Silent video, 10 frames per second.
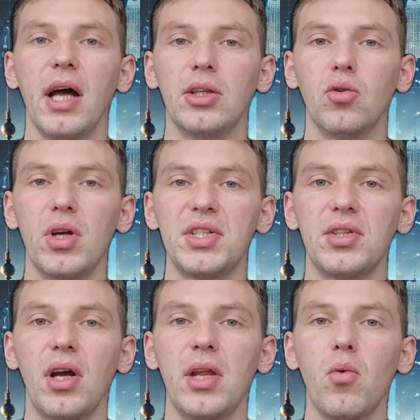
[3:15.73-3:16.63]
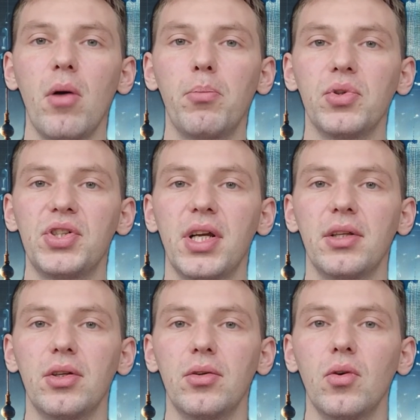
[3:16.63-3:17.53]
and the rest
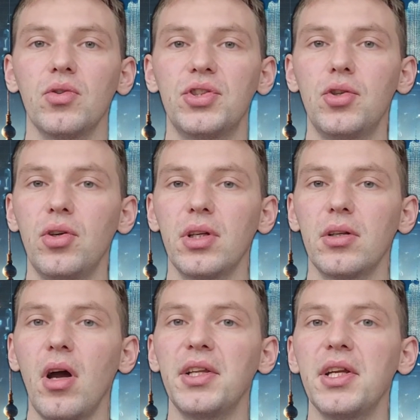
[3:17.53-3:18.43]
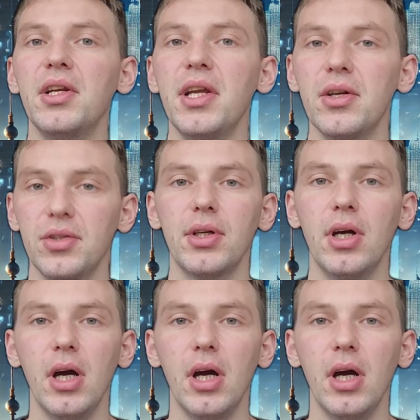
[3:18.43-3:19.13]
91% rose during 19 years.